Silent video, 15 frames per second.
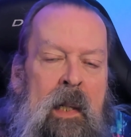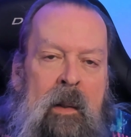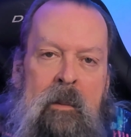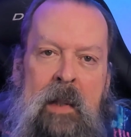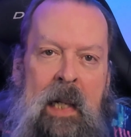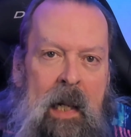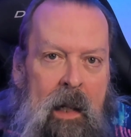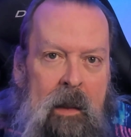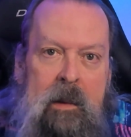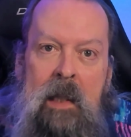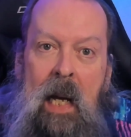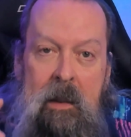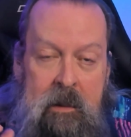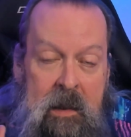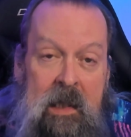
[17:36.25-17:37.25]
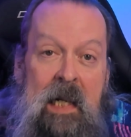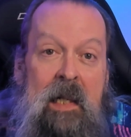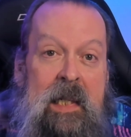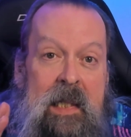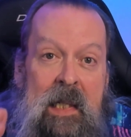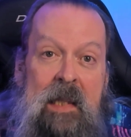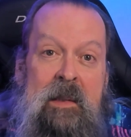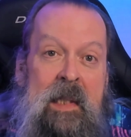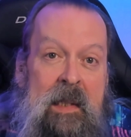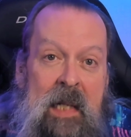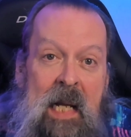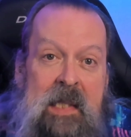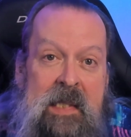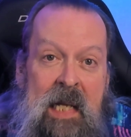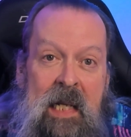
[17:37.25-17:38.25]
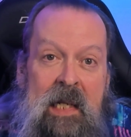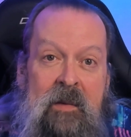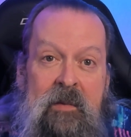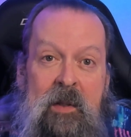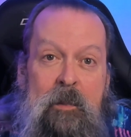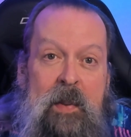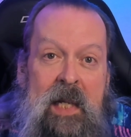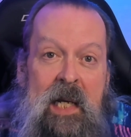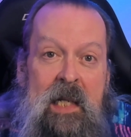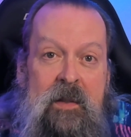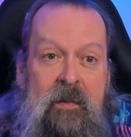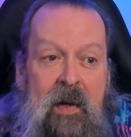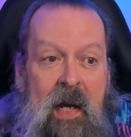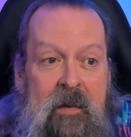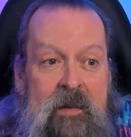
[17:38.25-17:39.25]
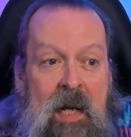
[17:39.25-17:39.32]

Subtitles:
Well, they're not selling it for the PS5.